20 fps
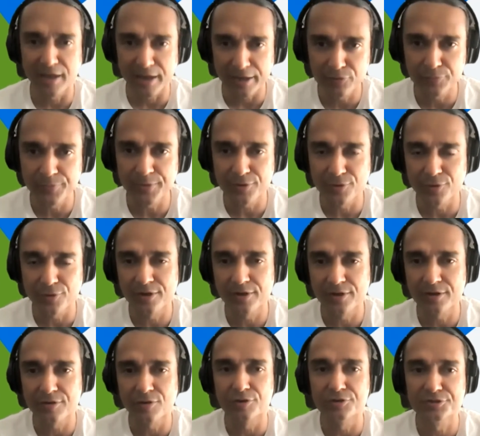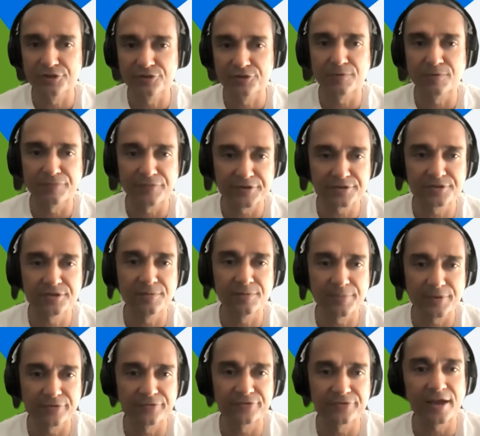like to be called a conscious professional
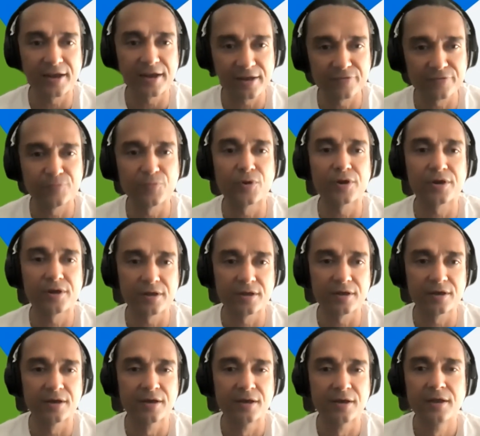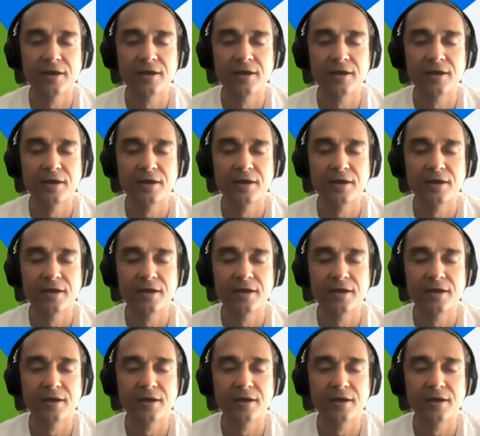because that is what uh,